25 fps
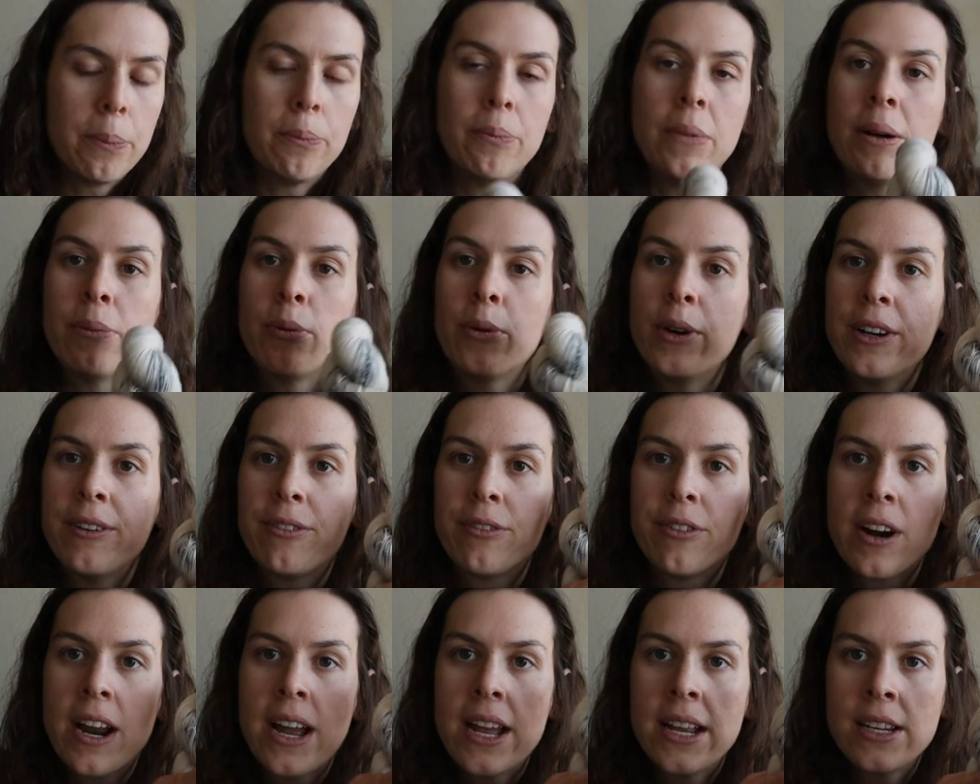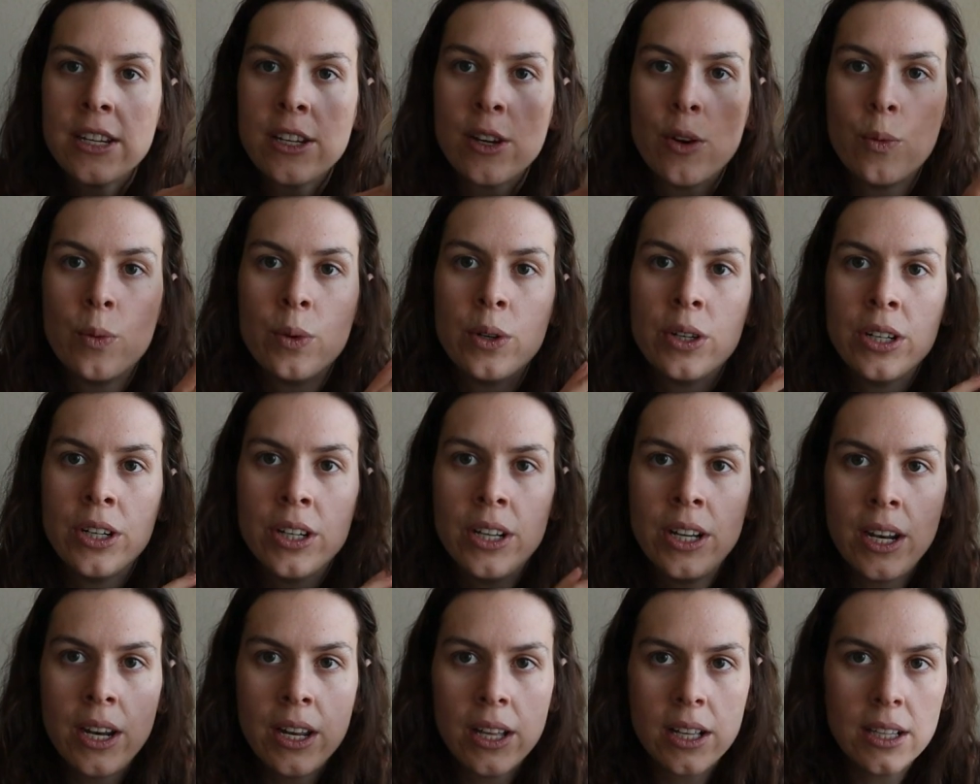my boyfriend
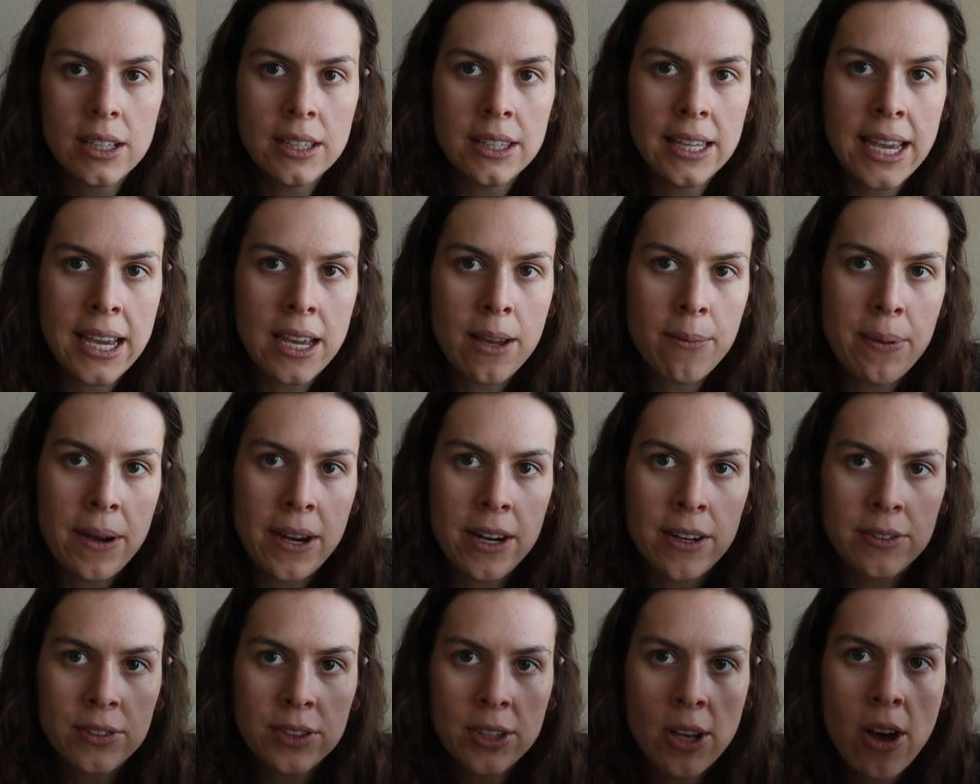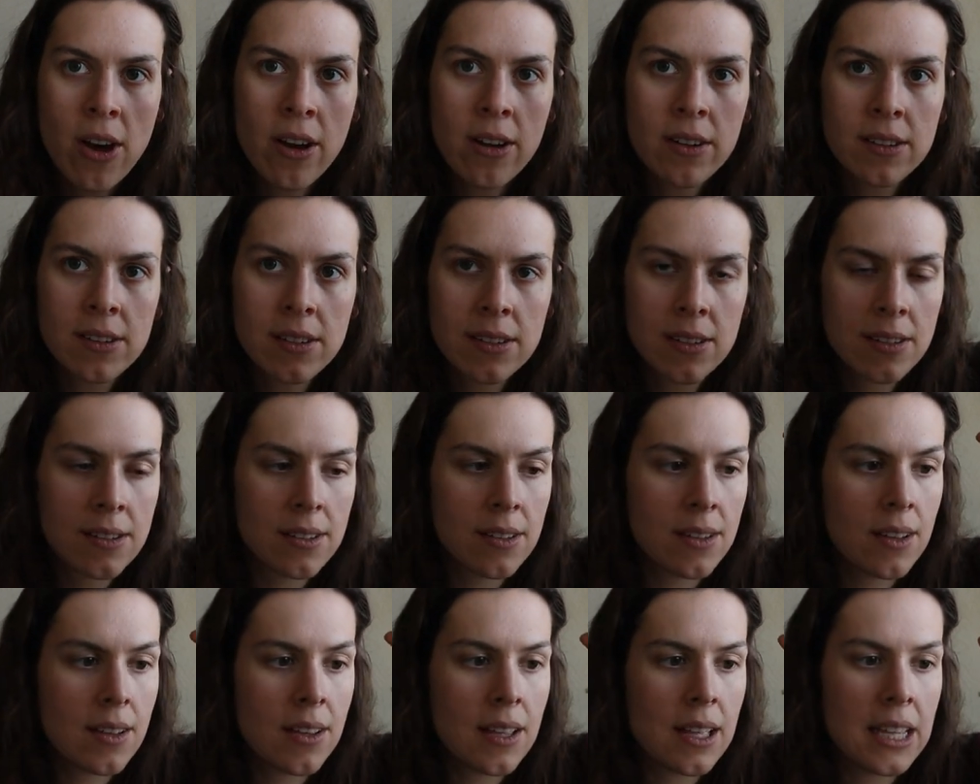would like a pair of
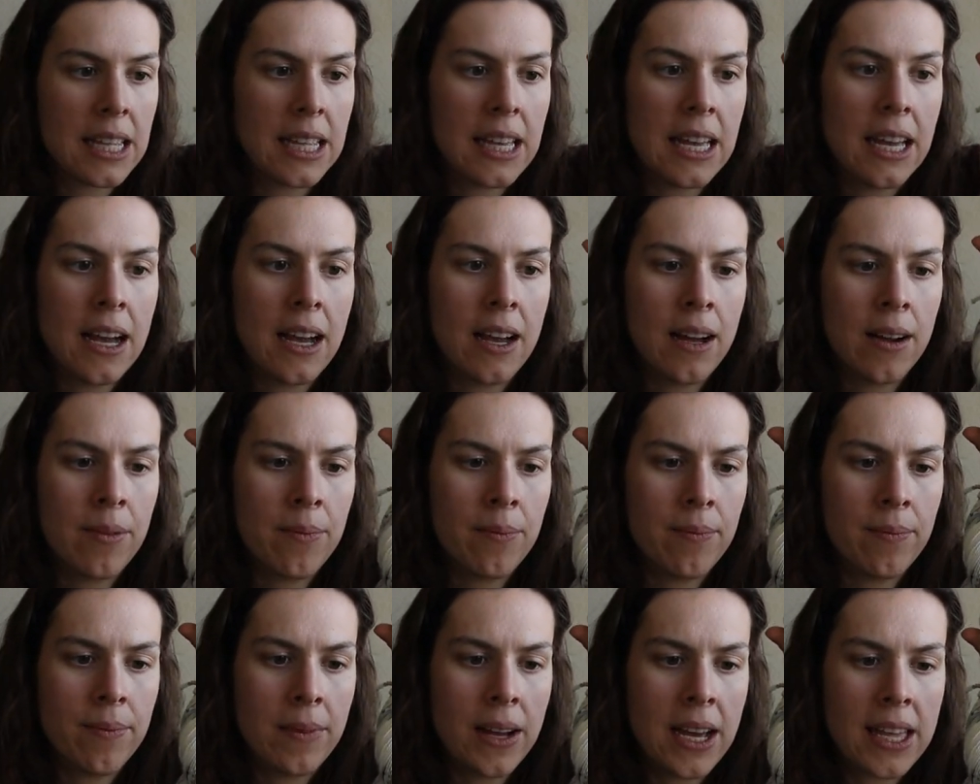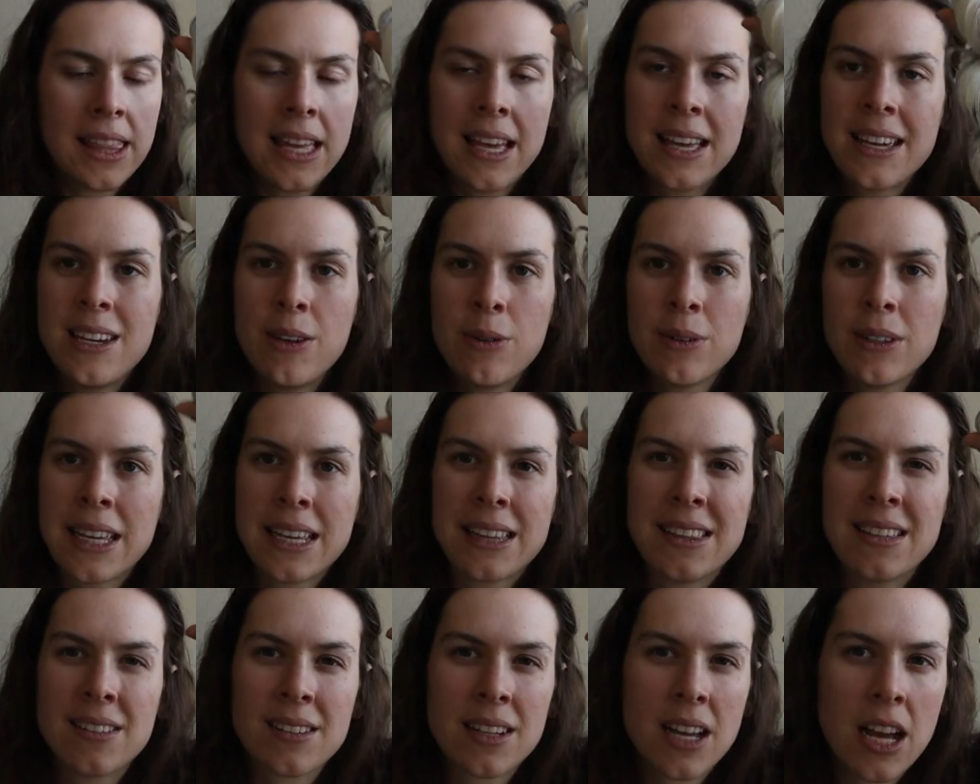socks. Um, I thought he would
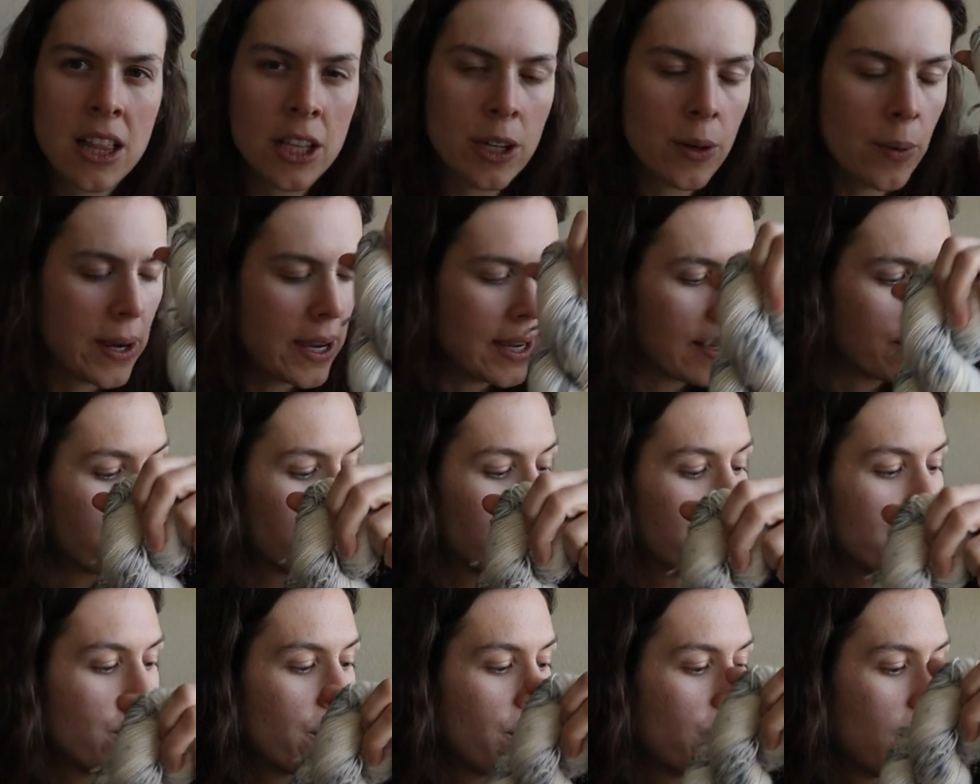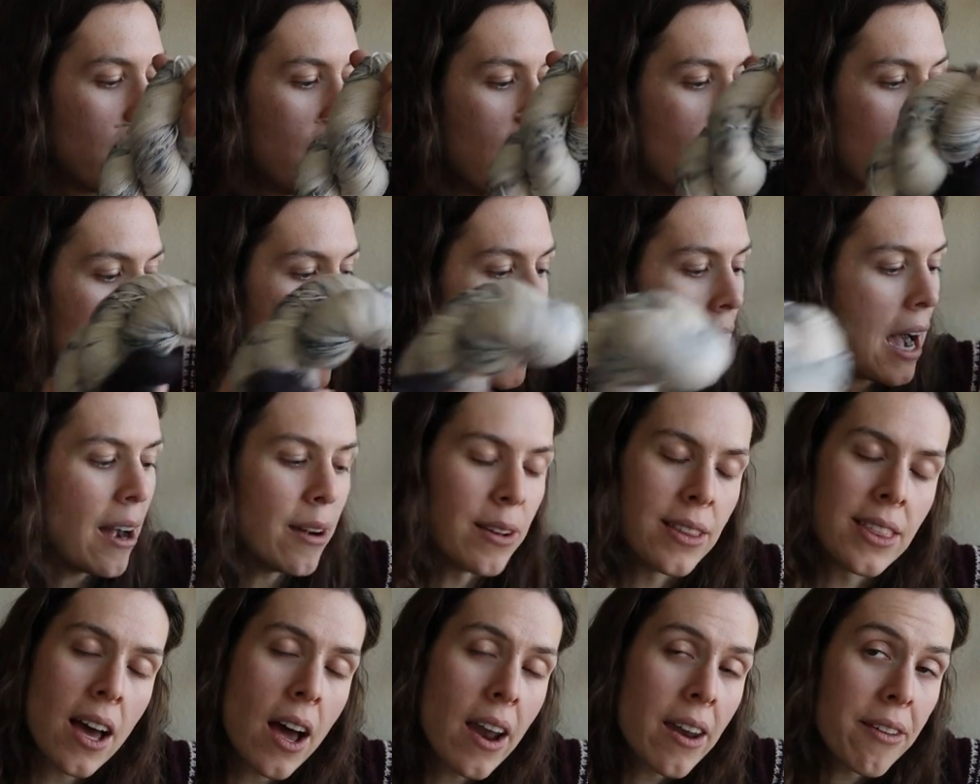like this colorway. So
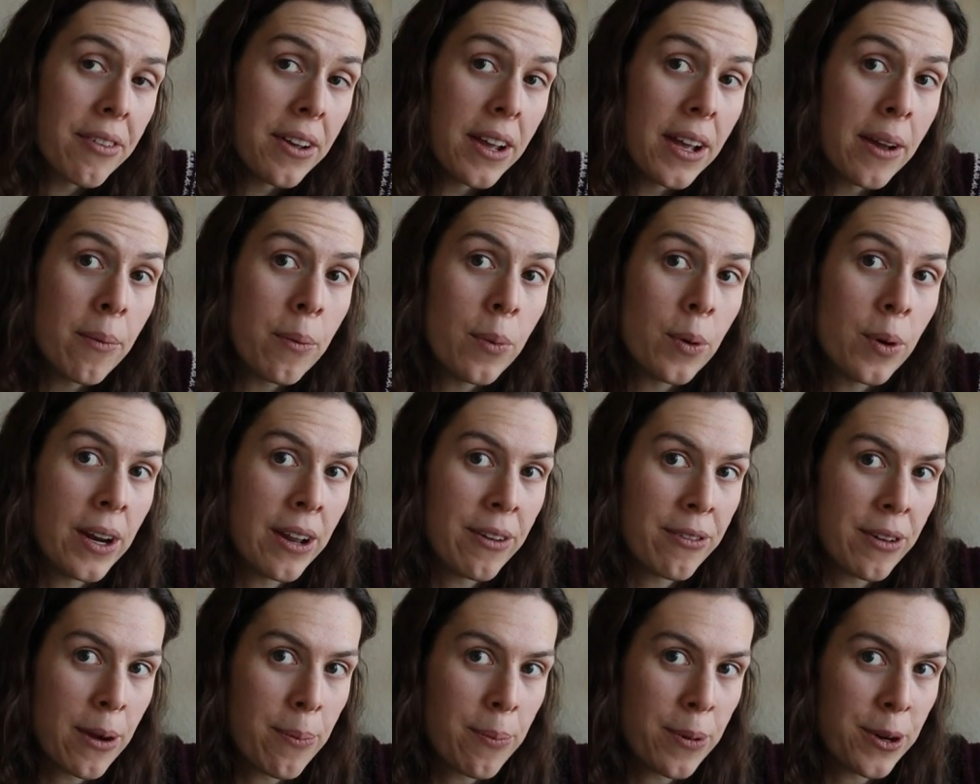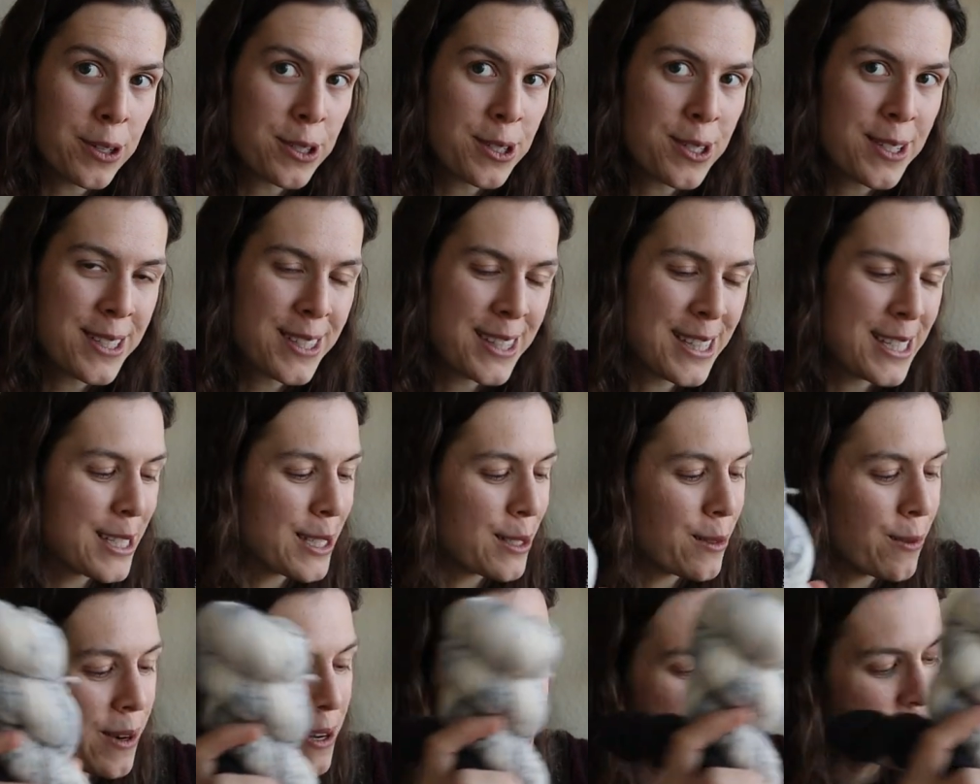I thought of him whenever I purchased
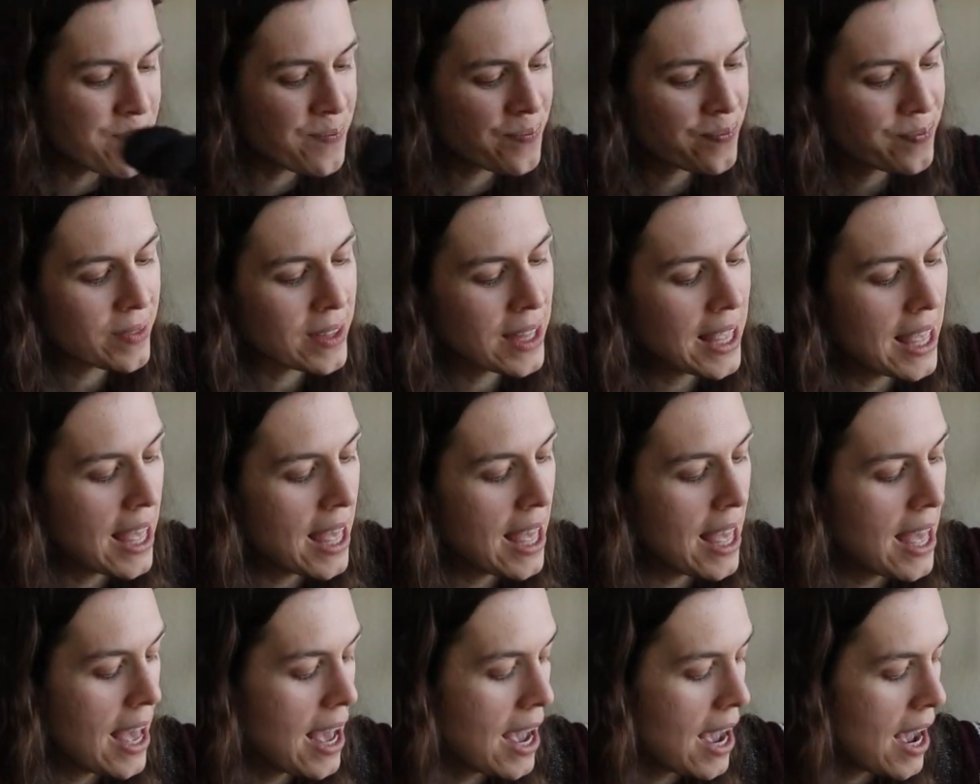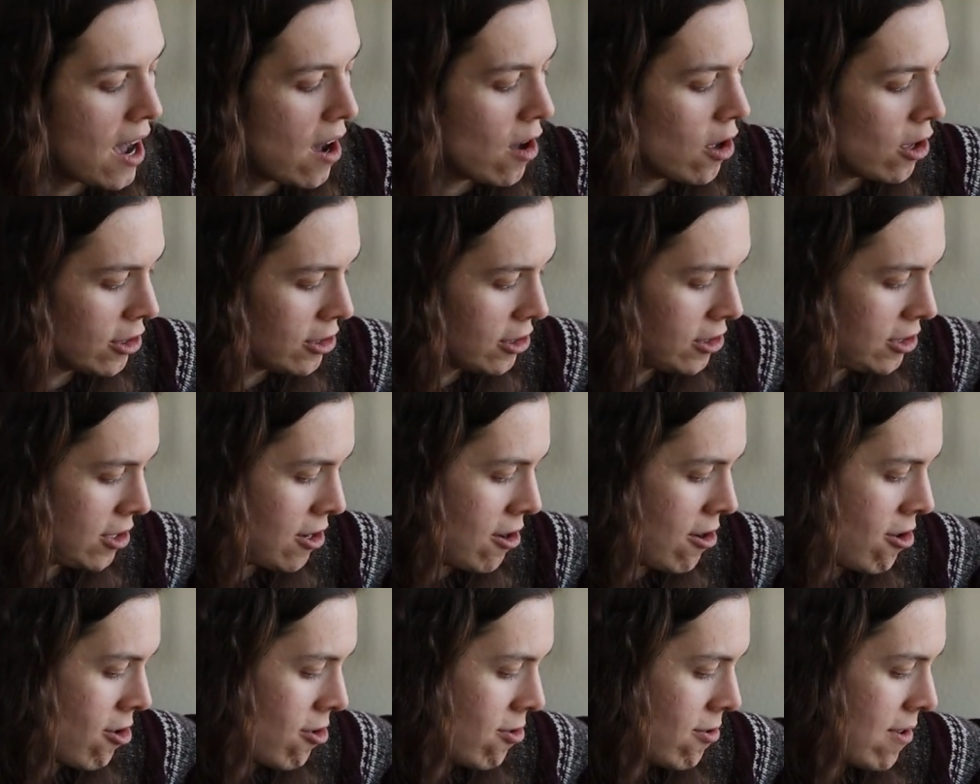this one.
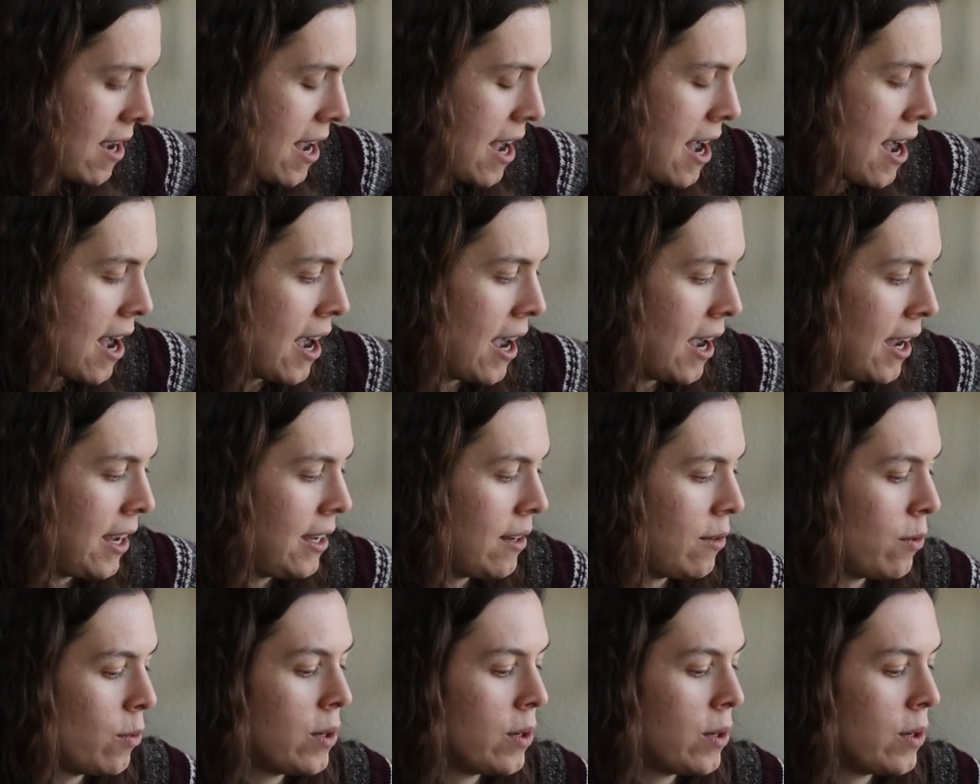Also, I